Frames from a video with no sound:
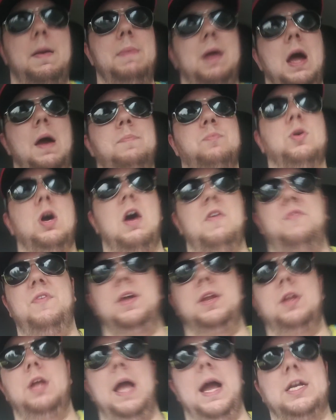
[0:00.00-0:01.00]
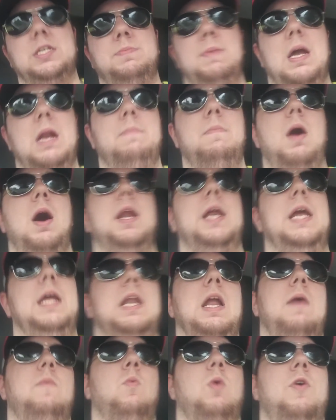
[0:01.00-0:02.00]
I mean, I profit X amount of money,
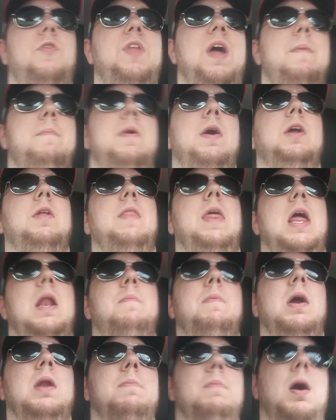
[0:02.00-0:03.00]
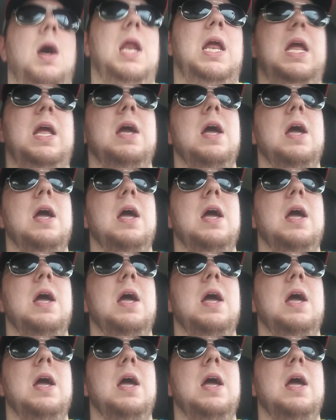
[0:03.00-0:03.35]
and I'm worth that amount of money.